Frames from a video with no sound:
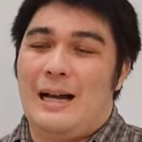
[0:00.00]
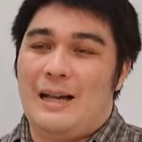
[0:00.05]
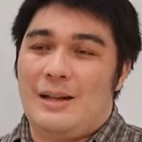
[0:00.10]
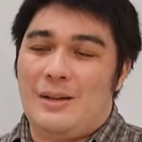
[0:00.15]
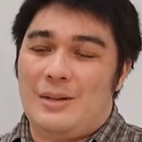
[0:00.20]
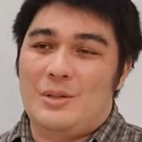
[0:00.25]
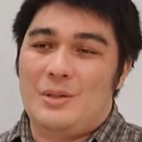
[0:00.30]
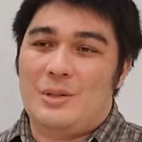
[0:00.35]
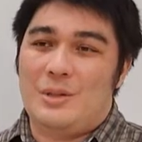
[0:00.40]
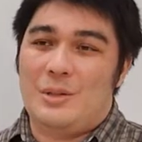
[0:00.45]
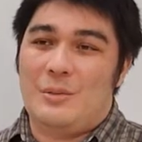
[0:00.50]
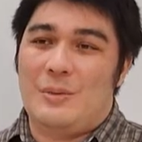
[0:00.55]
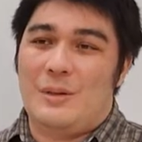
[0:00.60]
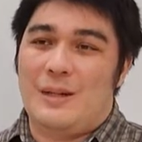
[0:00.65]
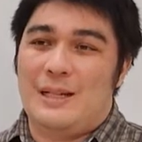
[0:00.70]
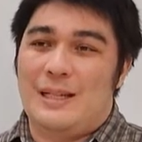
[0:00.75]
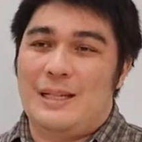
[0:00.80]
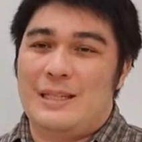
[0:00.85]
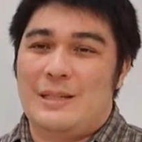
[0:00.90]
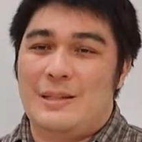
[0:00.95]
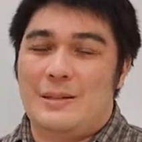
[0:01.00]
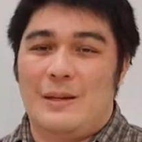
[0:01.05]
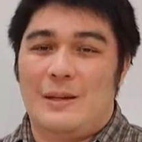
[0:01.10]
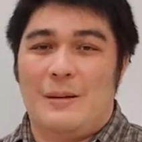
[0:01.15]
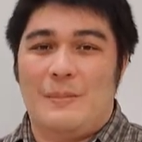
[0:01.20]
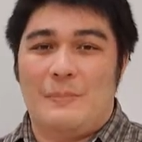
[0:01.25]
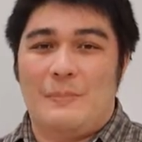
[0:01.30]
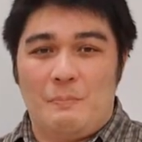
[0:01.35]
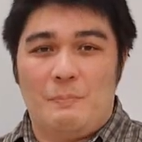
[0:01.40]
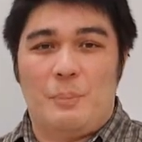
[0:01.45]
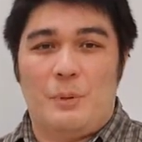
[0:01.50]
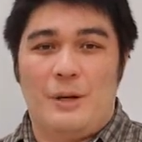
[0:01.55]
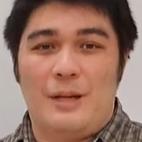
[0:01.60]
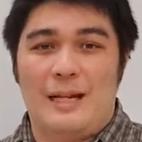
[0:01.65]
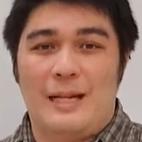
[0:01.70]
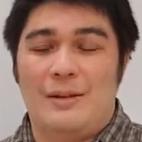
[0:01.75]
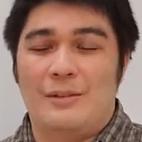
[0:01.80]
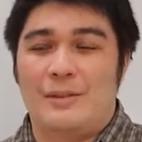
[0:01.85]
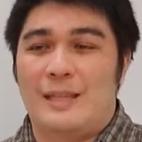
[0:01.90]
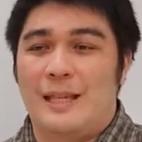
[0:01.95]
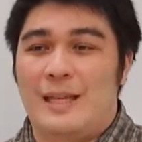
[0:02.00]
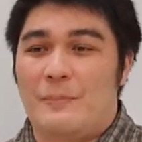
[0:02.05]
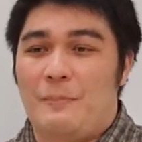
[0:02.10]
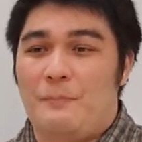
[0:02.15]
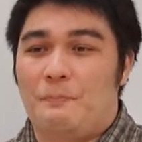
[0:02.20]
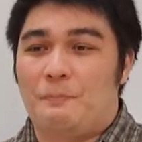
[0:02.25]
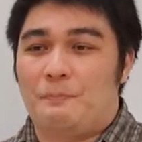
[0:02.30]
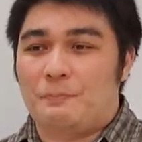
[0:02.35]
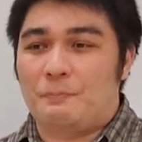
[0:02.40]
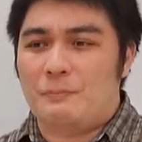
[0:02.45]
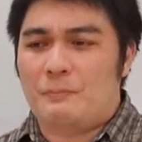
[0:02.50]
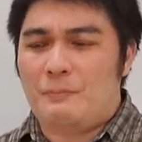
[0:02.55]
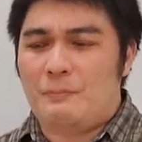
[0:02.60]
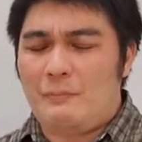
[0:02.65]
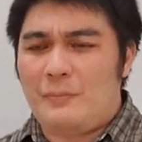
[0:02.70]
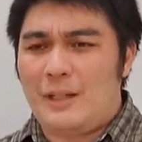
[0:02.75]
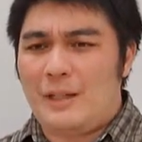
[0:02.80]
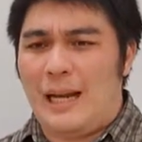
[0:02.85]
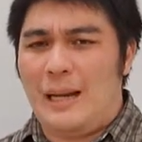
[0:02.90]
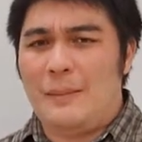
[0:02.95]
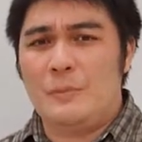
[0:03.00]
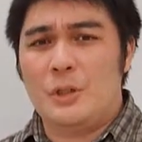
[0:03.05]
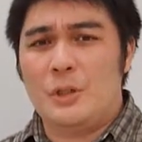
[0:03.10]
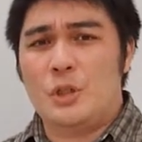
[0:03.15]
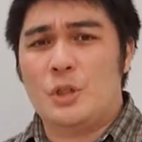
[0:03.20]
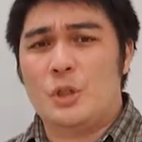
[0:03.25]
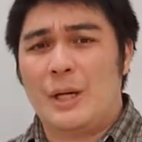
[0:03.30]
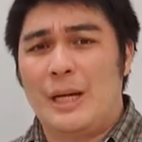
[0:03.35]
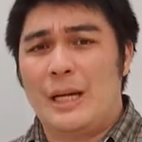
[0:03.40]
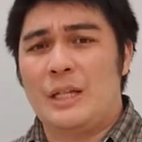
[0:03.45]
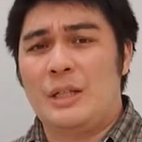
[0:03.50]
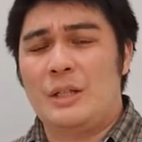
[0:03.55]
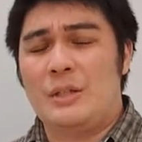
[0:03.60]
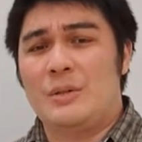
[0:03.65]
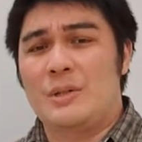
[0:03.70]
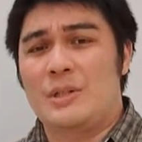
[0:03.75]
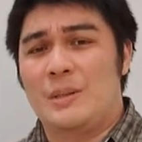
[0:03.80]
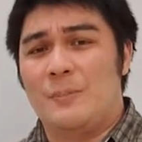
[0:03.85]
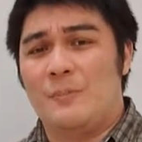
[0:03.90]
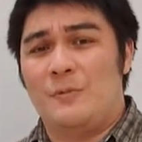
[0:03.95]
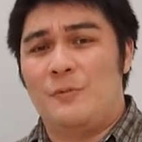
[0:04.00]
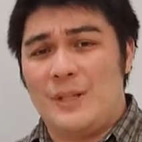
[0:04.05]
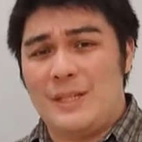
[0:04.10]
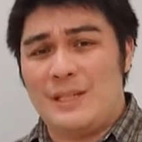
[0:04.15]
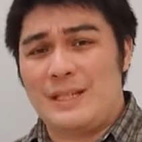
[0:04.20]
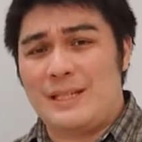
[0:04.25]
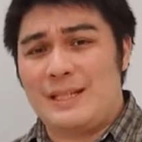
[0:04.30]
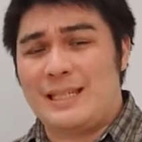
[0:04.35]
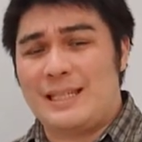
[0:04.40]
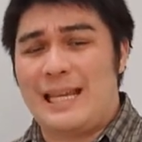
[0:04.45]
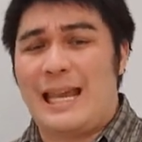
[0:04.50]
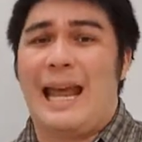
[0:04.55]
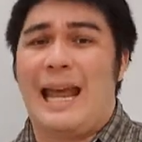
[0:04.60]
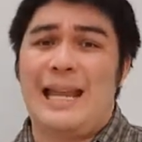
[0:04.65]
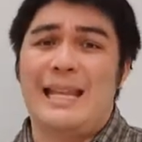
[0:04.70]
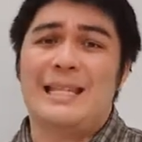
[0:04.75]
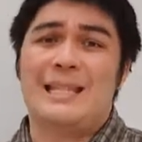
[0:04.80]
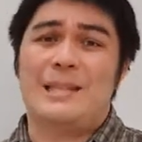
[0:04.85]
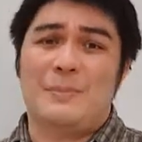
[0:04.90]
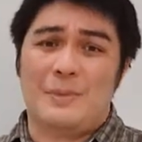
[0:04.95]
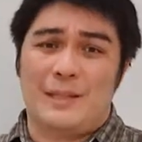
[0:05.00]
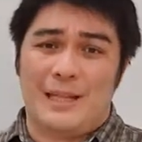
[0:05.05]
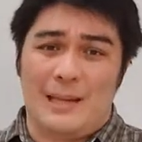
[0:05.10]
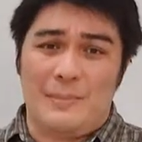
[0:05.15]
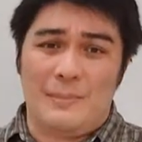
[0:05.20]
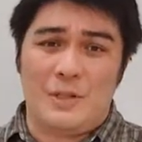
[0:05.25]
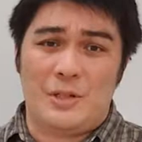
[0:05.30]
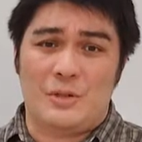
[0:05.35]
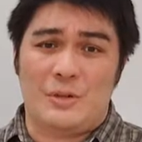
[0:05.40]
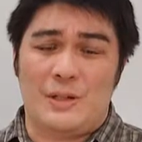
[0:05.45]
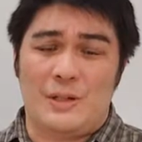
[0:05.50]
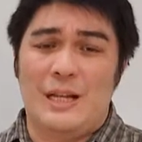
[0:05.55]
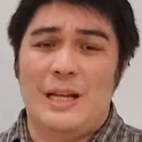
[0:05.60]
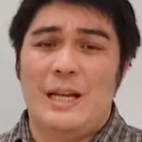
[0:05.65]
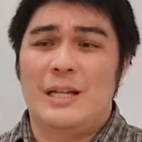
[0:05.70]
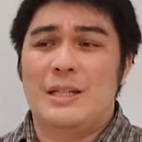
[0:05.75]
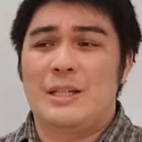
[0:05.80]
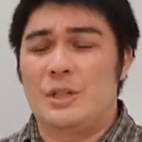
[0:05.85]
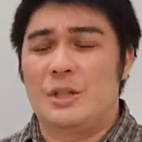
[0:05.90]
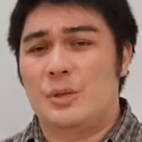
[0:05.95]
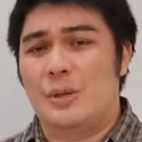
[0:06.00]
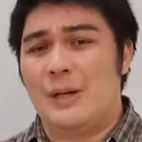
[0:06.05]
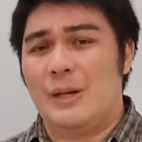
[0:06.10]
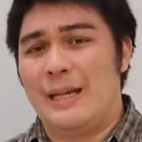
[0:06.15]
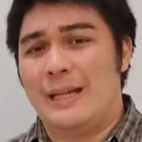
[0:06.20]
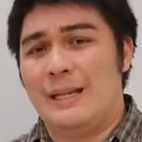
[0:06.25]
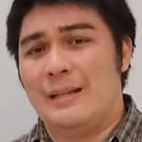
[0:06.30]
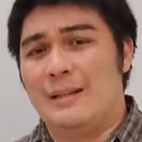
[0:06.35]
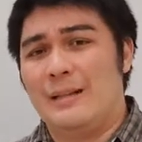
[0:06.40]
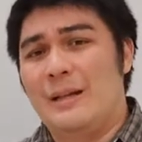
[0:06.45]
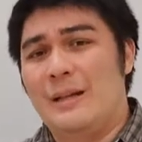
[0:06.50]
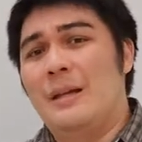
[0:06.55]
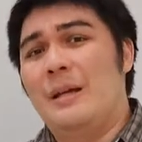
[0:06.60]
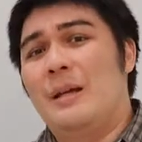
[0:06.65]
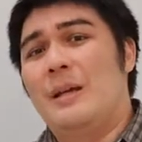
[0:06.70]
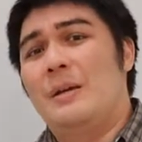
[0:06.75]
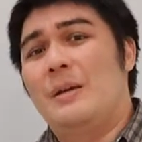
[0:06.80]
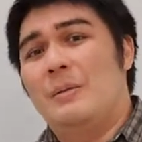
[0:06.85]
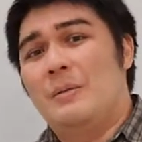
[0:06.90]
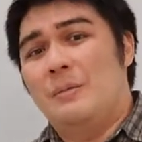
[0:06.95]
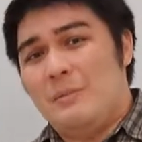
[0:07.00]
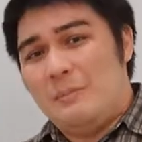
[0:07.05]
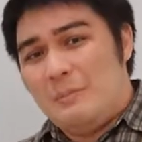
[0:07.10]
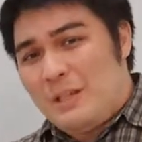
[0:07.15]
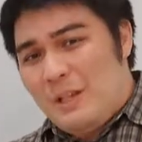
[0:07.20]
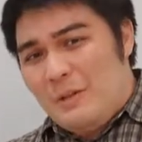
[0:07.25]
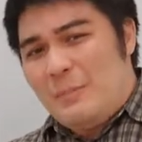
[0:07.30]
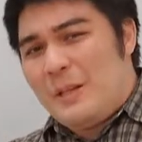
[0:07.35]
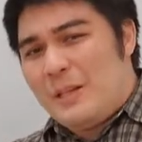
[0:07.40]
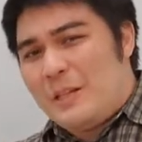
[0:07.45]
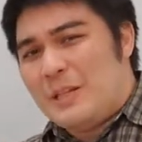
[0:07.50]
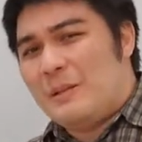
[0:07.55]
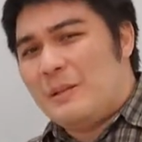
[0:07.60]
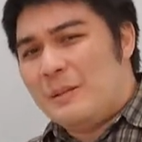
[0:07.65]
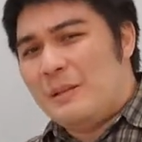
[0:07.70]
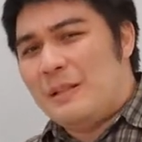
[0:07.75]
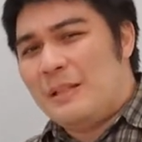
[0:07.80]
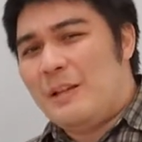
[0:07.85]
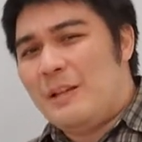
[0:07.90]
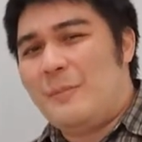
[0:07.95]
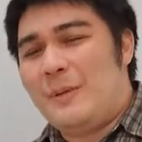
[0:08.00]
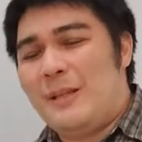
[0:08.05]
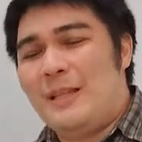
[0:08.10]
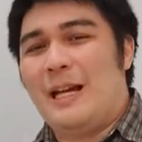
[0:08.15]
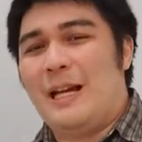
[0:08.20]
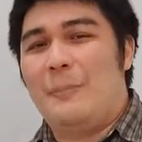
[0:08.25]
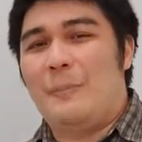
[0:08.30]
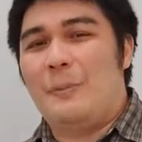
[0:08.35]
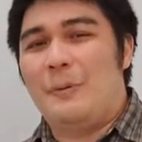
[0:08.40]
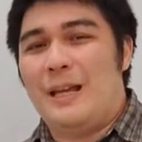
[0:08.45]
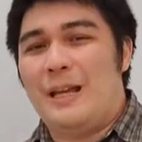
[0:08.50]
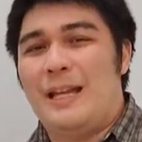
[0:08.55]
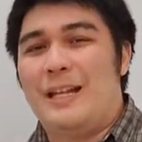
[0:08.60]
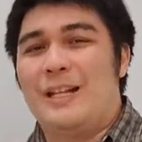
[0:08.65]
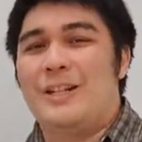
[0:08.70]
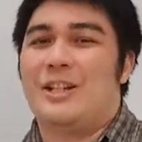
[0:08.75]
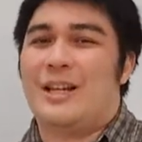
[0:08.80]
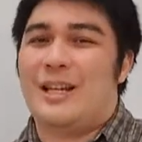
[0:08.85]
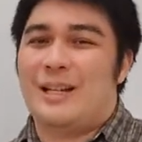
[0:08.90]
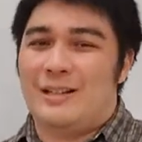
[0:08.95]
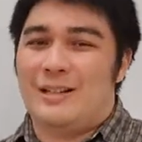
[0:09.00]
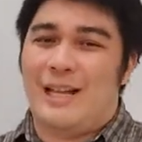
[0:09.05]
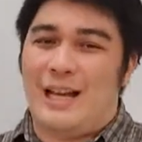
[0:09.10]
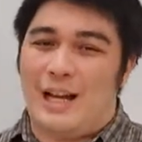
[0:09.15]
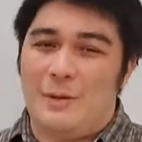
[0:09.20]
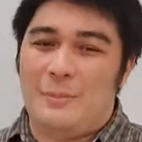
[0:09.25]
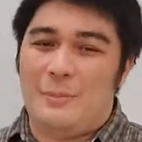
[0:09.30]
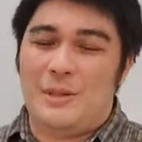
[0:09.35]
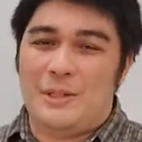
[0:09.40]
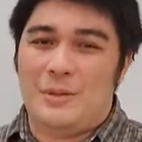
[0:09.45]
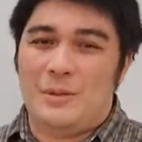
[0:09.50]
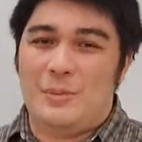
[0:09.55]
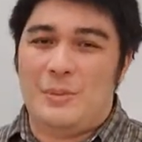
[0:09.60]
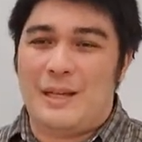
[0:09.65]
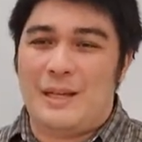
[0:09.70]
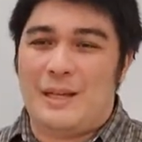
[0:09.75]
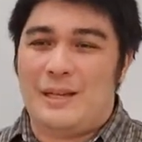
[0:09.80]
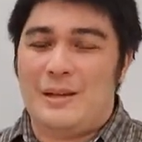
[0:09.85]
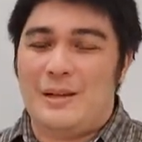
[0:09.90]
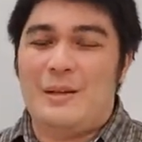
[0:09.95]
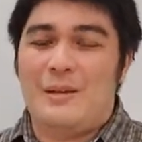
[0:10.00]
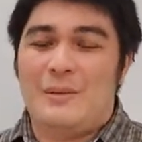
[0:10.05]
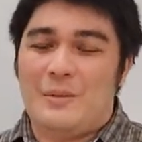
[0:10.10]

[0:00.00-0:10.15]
I also wanted to um, point out that I'm going to try and use some physics and some chemistry to try and give me some, give me the upper edge and allow me to win.